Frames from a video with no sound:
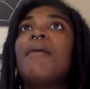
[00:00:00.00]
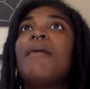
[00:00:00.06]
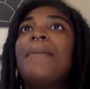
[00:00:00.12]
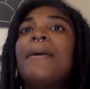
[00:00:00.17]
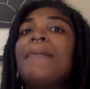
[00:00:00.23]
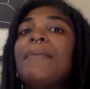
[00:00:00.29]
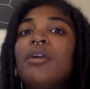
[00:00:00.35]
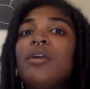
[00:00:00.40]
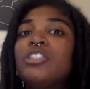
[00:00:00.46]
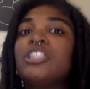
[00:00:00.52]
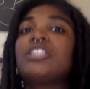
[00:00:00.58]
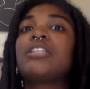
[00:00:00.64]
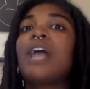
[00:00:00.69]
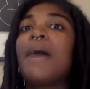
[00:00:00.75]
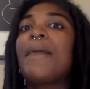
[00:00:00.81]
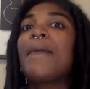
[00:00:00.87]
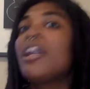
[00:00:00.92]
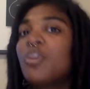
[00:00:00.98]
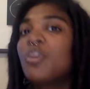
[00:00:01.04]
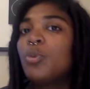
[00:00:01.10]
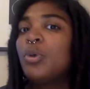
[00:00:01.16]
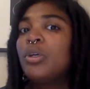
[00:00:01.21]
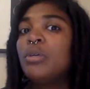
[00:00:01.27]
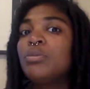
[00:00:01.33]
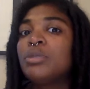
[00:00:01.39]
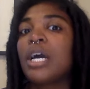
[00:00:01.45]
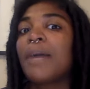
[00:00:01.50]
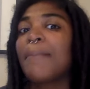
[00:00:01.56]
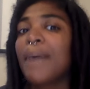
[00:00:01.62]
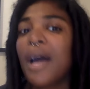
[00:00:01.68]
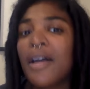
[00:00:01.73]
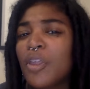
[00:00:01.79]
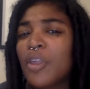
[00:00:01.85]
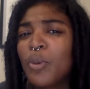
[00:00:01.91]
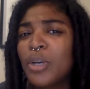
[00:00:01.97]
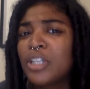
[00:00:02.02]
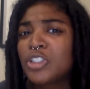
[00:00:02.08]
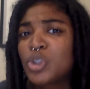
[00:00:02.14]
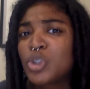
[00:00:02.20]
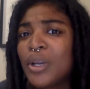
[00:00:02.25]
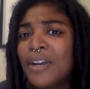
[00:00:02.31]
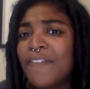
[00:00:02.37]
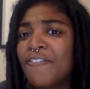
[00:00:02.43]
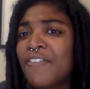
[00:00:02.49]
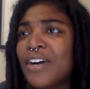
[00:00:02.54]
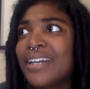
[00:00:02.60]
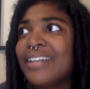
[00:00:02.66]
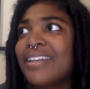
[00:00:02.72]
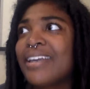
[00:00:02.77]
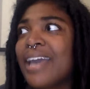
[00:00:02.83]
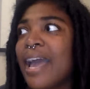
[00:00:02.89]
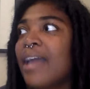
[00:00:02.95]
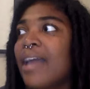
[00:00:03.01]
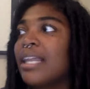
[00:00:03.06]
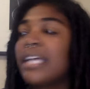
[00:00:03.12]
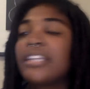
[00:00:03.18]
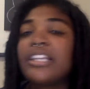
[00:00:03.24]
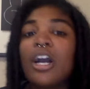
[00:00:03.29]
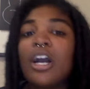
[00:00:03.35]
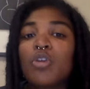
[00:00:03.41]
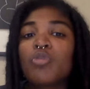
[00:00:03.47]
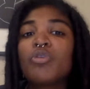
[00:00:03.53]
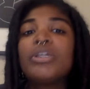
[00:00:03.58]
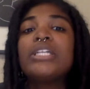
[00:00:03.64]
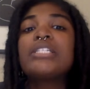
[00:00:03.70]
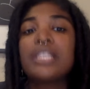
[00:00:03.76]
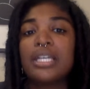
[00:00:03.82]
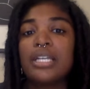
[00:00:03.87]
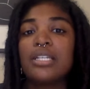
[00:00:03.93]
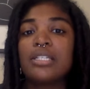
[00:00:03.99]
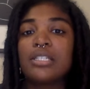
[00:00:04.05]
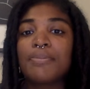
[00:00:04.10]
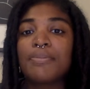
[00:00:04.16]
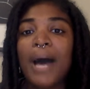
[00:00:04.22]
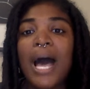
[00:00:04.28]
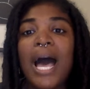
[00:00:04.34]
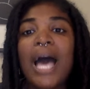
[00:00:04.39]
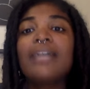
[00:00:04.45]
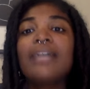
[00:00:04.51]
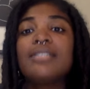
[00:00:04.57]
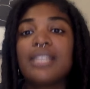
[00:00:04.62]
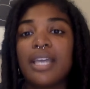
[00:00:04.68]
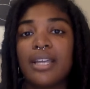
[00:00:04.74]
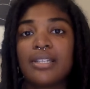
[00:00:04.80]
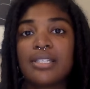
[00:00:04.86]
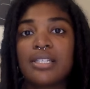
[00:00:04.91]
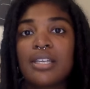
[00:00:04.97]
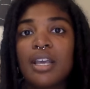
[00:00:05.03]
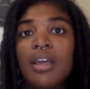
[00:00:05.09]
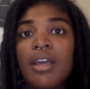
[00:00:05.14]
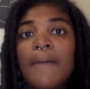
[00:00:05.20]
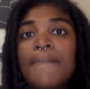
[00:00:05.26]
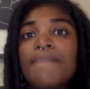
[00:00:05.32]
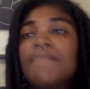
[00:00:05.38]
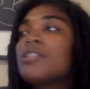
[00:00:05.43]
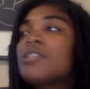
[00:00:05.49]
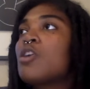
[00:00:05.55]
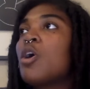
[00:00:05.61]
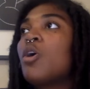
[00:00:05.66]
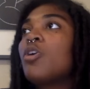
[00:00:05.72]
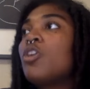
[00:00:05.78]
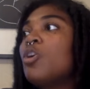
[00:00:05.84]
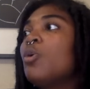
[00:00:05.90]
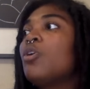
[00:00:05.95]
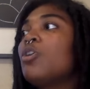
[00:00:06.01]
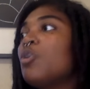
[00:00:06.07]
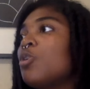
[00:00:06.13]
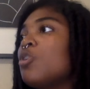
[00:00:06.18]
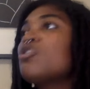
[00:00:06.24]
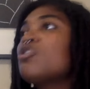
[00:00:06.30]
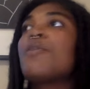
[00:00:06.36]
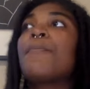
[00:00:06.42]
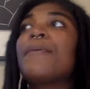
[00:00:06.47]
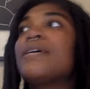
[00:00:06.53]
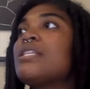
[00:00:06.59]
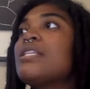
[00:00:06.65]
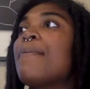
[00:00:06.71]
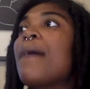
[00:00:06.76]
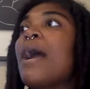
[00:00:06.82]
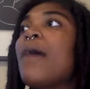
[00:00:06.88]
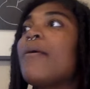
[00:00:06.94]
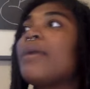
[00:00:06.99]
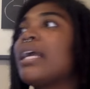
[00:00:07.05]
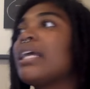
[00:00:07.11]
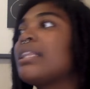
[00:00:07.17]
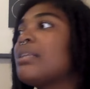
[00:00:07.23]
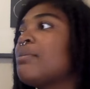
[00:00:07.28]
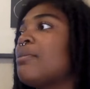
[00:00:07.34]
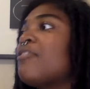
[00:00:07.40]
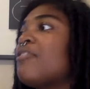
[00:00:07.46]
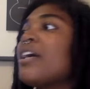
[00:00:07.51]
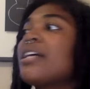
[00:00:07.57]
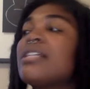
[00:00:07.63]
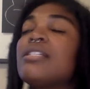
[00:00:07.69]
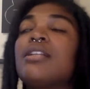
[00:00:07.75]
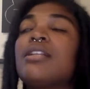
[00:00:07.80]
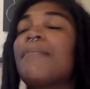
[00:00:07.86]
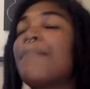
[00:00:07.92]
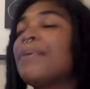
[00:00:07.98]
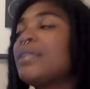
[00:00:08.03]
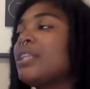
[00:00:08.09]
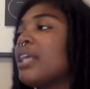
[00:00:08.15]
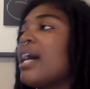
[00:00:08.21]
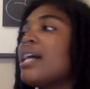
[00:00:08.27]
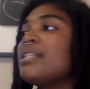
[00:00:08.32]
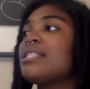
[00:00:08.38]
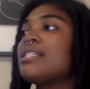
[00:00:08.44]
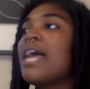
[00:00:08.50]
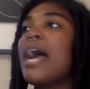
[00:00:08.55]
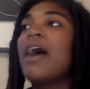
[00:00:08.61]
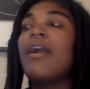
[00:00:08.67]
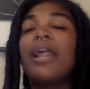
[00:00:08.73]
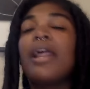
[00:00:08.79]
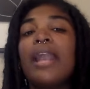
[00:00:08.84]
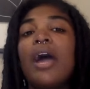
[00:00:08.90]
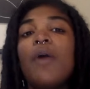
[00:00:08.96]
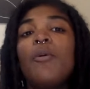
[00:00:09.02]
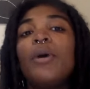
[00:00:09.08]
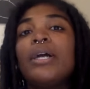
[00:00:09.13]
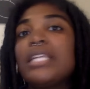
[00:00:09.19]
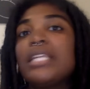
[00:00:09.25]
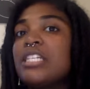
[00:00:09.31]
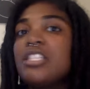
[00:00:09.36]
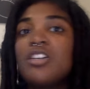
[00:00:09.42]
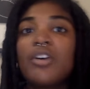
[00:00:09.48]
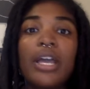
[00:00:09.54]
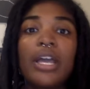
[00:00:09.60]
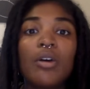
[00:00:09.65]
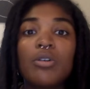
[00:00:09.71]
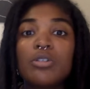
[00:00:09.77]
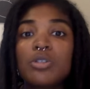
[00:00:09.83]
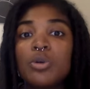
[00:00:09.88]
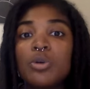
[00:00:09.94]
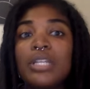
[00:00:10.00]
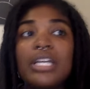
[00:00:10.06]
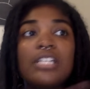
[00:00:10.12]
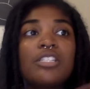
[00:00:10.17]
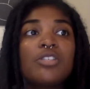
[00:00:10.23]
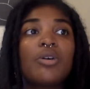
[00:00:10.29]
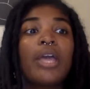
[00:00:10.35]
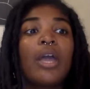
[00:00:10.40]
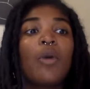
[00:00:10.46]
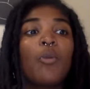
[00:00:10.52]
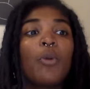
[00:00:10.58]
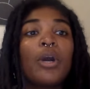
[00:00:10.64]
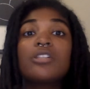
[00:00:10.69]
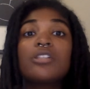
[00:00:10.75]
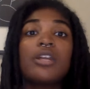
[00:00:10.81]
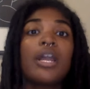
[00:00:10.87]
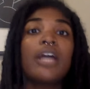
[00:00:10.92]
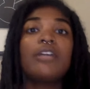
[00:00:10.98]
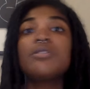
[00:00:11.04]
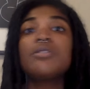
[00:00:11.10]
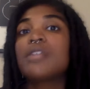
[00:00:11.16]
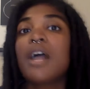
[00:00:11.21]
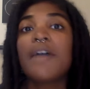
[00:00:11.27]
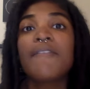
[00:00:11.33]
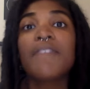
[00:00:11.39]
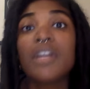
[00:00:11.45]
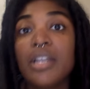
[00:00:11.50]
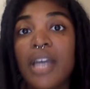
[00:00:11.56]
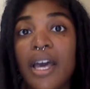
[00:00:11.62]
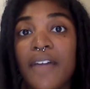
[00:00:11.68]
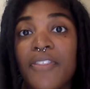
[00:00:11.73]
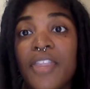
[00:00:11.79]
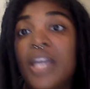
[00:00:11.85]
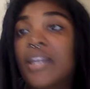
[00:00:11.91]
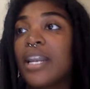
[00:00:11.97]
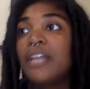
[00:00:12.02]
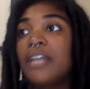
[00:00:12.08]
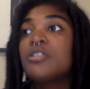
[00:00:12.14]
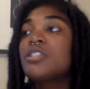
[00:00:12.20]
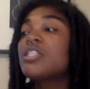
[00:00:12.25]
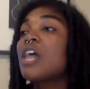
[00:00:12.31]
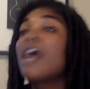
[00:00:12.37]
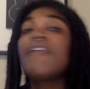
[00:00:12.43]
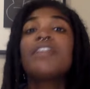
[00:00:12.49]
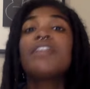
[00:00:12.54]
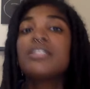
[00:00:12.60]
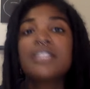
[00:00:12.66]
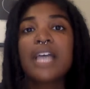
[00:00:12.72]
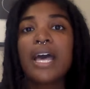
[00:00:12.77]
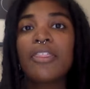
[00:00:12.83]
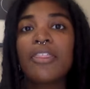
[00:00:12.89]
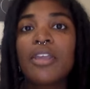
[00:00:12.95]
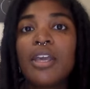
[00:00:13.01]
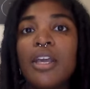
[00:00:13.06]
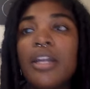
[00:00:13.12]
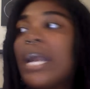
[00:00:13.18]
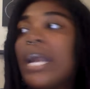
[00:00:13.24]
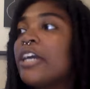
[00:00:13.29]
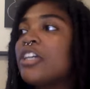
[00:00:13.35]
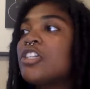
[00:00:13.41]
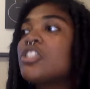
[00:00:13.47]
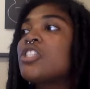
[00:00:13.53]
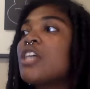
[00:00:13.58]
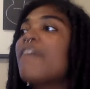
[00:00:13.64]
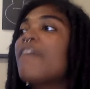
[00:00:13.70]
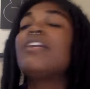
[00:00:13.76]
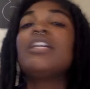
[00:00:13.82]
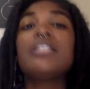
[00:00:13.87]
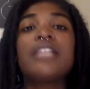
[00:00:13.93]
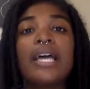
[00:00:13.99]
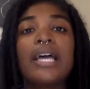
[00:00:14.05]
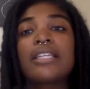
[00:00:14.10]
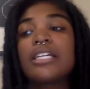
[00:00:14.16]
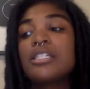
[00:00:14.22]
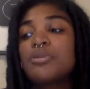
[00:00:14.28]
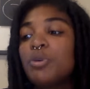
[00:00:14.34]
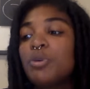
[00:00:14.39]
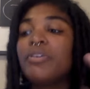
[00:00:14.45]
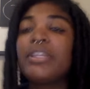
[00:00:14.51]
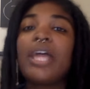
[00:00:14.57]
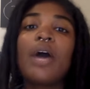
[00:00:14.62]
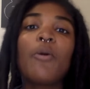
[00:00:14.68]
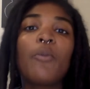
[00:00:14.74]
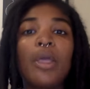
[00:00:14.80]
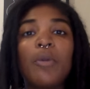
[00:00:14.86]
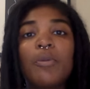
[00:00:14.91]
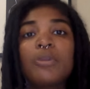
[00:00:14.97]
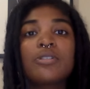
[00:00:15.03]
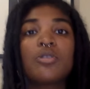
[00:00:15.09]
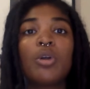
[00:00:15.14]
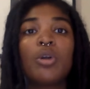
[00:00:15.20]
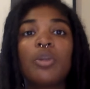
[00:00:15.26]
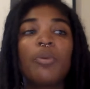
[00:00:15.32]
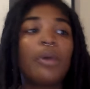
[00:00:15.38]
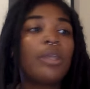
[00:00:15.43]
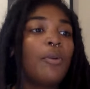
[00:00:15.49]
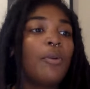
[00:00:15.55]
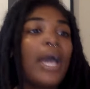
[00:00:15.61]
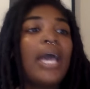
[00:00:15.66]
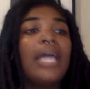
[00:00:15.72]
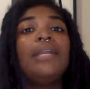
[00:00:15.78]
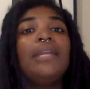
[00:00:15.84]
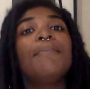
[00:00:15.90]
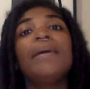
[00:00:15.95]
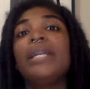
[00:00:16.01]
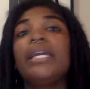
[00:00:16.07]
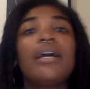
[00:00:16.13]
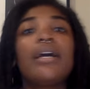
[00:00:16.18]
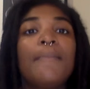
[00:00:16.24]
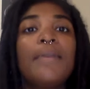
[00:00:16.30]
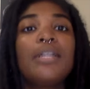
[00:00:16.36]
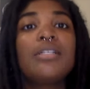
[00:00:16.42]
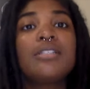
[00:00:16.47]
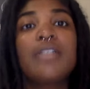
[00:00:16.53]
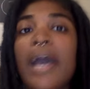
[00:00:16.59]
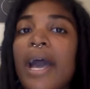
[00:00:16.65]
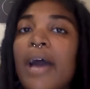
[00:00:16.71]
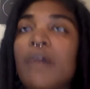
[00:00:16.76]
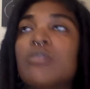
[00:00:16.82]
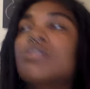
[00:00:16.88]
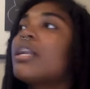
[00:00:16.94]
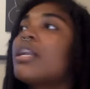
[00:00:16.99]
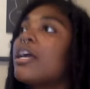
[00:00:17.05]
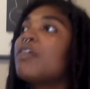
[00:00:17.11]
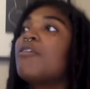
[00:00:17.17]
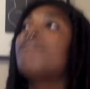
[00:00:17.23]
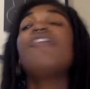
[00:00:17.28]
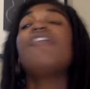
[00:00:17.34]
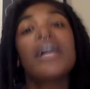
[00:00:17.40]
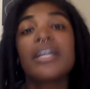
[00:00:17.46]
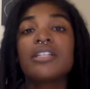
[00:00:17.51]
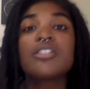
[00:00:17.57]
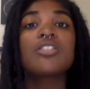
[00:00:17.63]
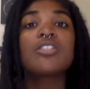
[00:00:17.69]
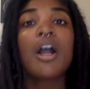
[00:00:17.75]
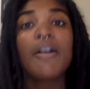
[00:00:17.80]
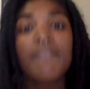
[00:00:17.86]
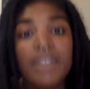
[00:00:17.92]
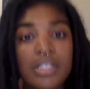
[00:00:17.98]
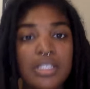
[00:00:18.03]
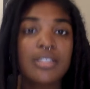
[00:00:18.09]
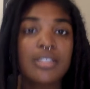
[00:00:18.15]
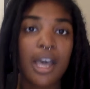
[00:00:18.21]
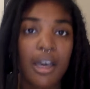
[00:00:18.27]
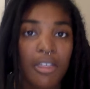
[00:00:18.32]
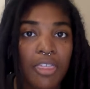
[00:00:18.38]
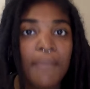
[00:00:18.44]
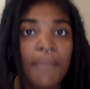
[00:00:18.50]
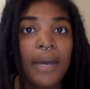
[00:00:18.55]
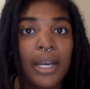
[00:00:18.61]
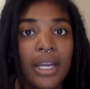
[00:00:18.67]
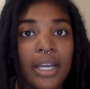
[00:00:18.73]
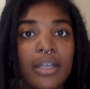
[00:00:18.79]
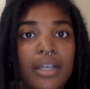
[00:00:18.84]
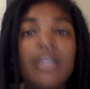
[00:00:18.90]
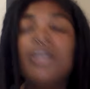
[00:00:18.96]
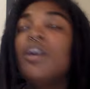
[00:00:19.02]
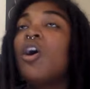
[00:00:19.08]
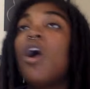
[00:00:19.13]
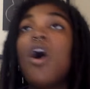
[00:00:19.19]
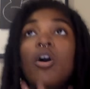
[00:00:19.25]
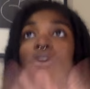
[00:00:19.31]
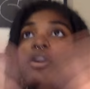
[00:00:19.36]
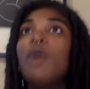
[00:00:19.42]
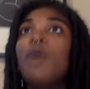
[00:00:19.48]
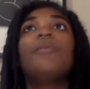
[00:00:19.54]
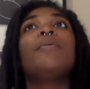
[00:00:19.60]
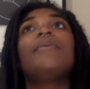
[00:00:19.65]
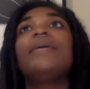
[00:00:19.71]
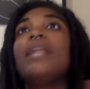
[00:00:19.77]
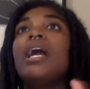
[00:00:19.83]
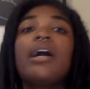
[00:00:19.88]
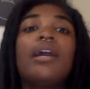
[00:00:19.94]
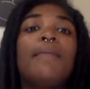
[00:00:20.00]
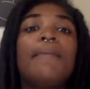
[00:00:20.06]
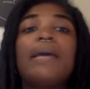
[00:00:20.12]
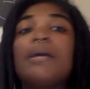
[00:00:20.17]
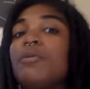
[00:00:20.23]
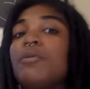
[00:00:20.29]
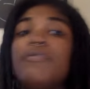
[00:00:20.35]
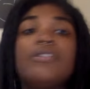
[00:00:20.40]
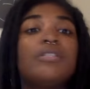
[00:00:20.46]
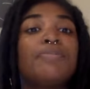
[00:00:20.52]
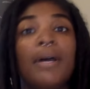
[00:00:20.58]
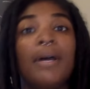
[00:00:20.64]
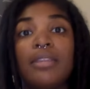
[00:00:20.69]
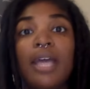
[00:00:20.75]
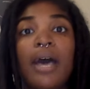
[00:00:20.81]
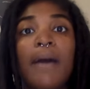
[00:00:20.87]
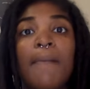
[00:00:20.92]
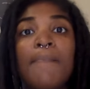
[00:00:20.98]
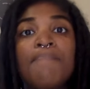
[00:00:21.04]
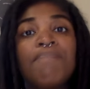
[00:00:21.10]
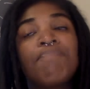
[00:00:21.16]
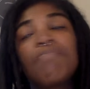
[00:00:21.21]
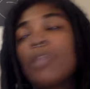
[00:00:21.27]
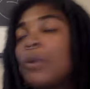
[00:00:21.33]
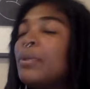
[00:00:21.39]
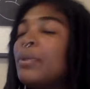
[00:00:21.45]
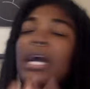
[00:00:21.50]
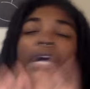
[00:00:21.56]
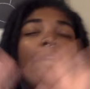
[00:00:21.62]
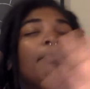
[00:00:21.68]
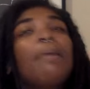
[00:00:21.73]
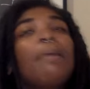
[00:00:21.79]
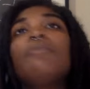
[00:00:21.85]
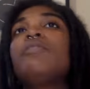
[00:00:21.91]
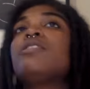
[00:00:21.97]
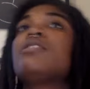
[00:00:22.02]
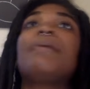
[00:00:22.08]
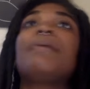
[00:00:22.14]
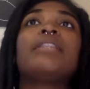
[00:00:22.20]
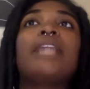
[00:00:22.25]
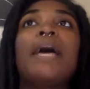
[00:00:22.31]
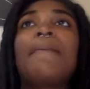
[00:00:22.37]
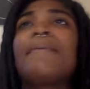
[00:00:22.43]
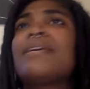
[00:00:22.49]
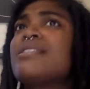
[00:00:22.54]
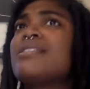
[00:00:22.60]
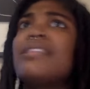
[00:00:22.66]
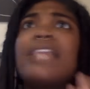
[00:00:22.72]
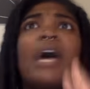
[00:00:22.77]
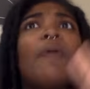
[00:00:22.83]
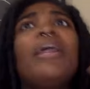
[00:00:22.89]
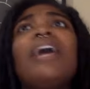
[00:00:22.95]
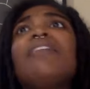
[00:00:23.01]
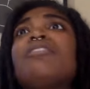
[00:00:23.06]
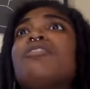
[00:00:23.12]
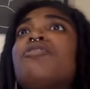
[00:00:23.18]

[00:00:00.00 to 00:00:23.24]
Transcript: people don't just come out of the womb talking about how they want to join a fucking gang. Like there are reasons behind it. So you you use your pussy power to get them to fucking put the guns down, and now what? They still can't go to school. They still can't work. So now you starving to death. Now you starving to death. Now you're starving to death because moving that weight was the only way you had any money coming into your house. So now you fucking starving to death, my nigga. Oh no, but we're not gonna make movies about that. We're not gonna make movies about that because then that would have